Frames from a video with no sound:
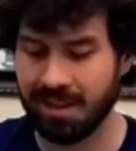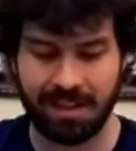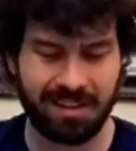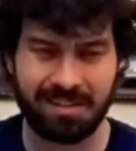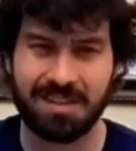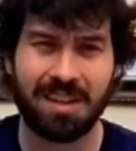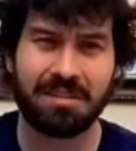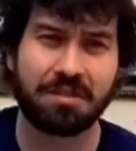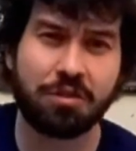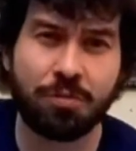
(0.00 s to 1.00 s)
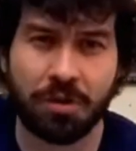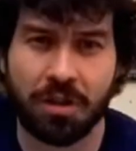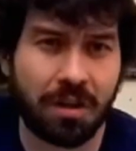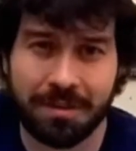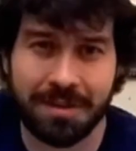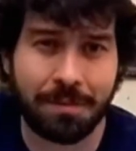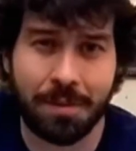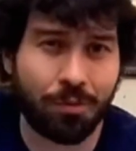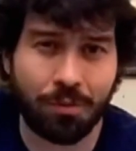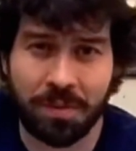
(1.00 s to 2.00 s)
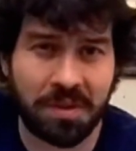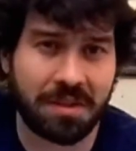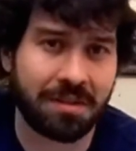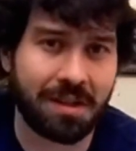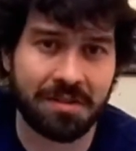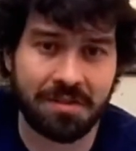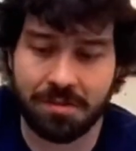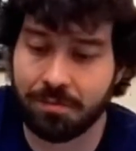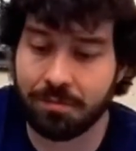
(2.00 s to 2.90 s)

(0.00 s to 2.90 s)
It's not super common that people will pick it as the